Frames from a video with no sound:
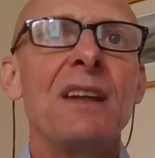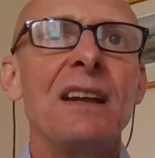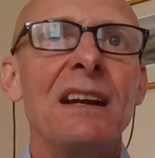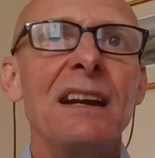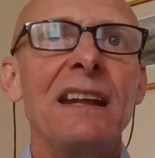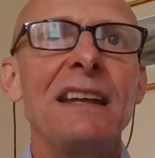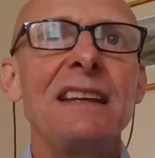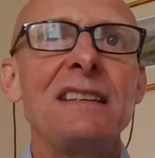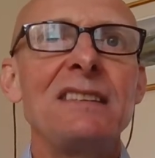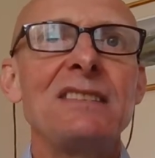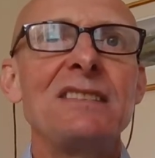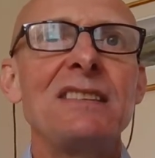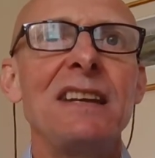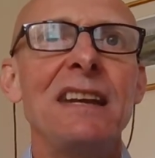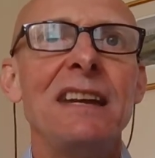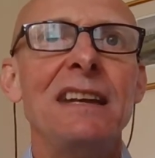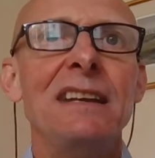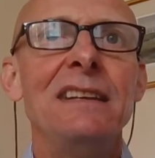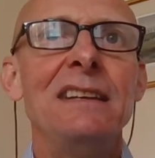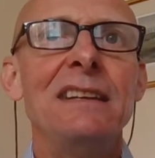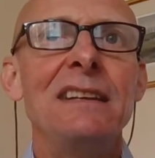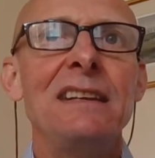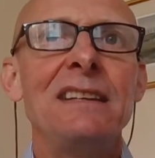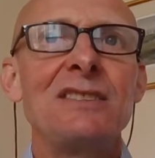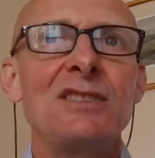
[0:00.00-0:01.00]

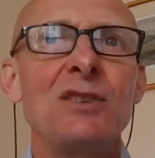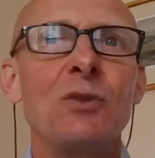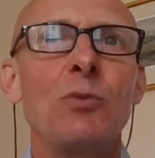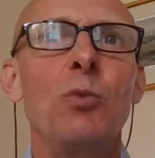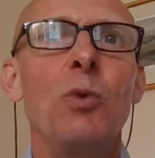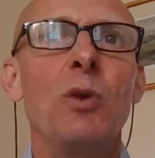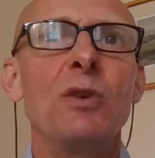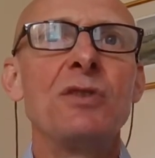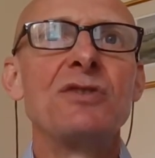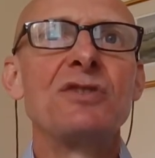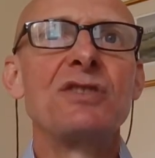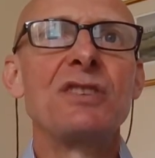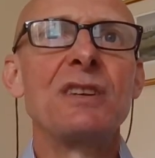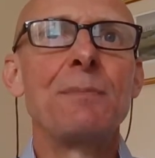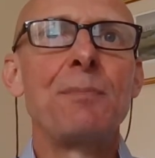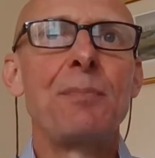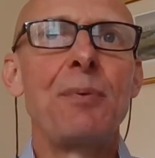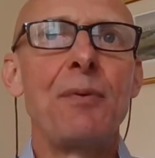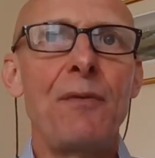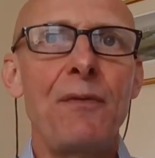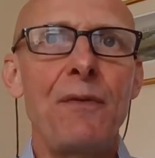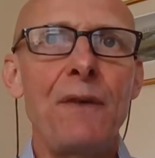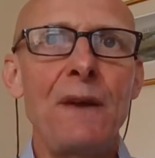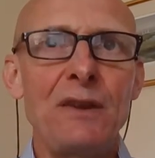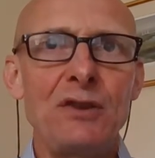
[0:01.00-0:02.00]
LinkedIn is the ones that
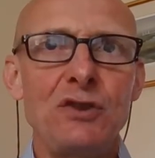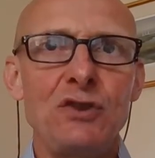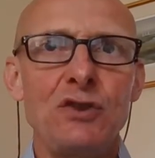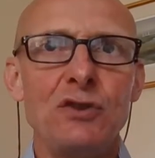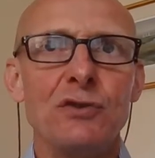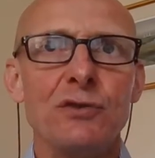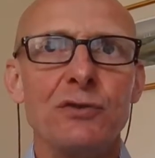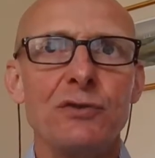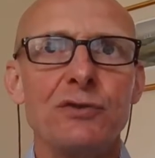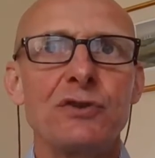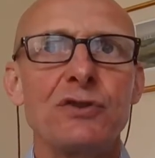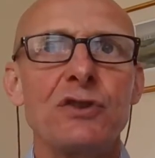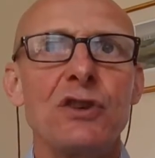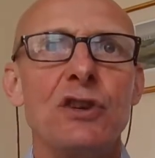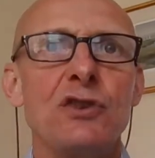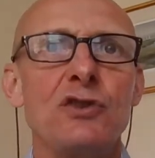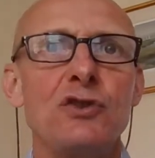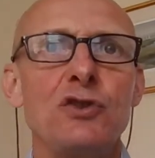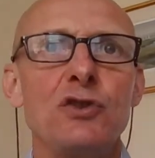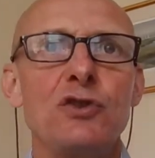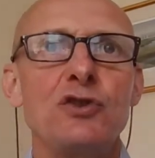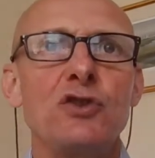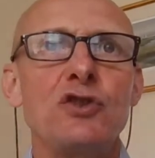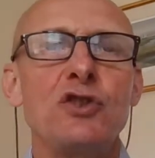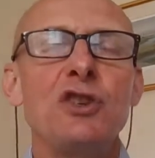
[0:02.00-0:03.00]
professionals
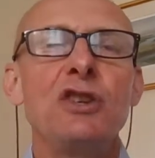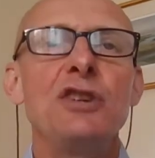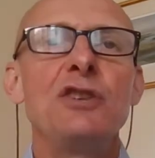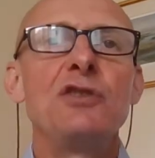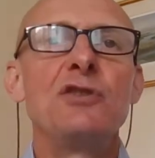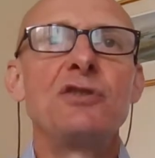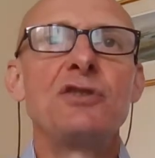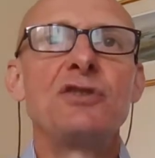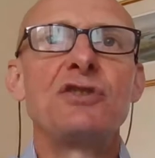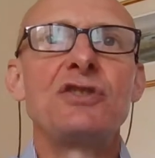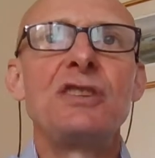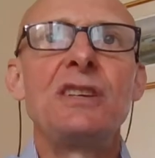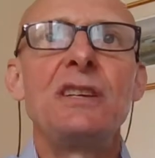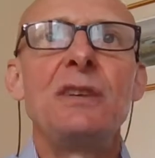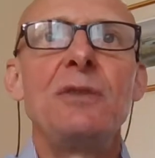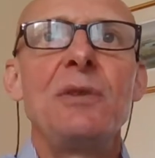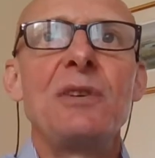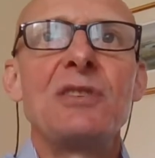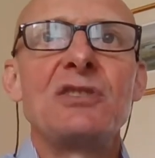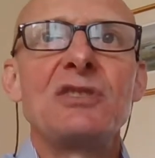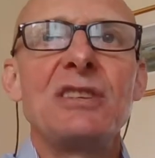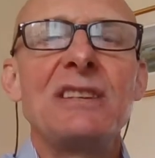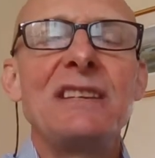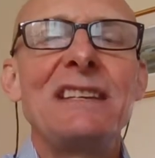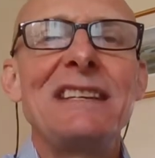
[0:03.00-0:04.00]
should
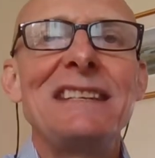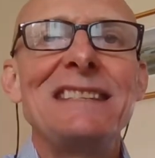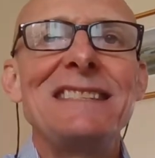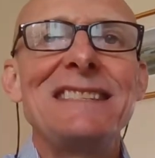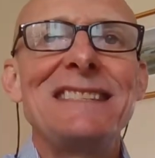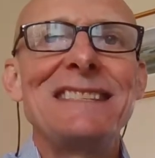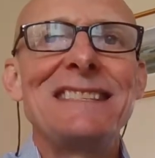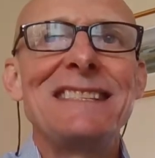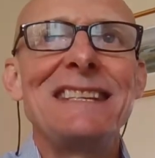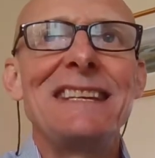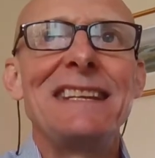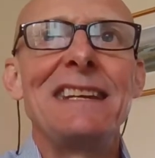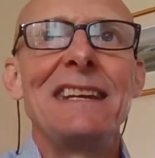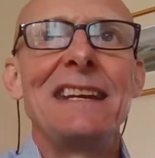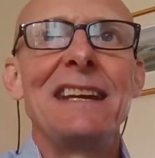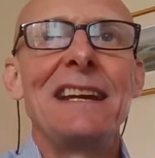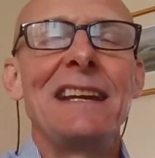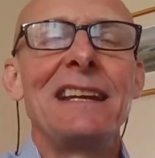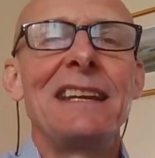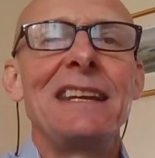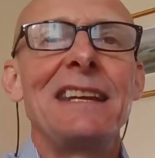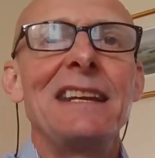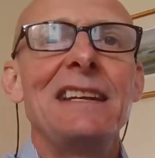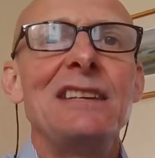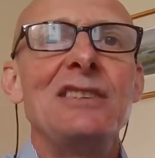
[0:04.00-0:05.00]
seriously consider
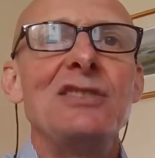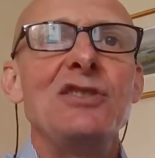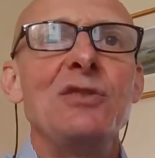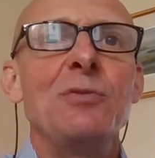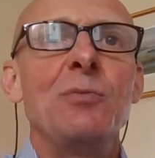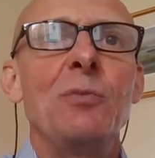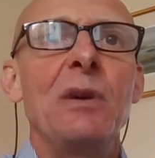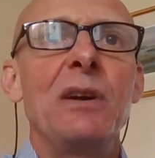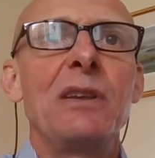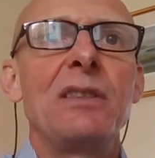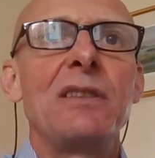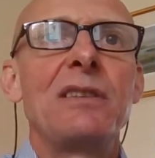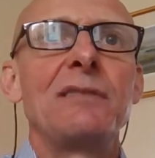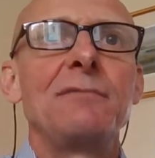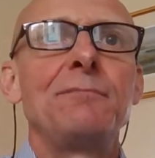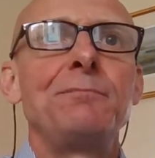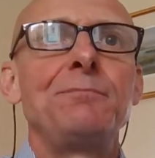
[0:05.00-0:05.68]
engaging with.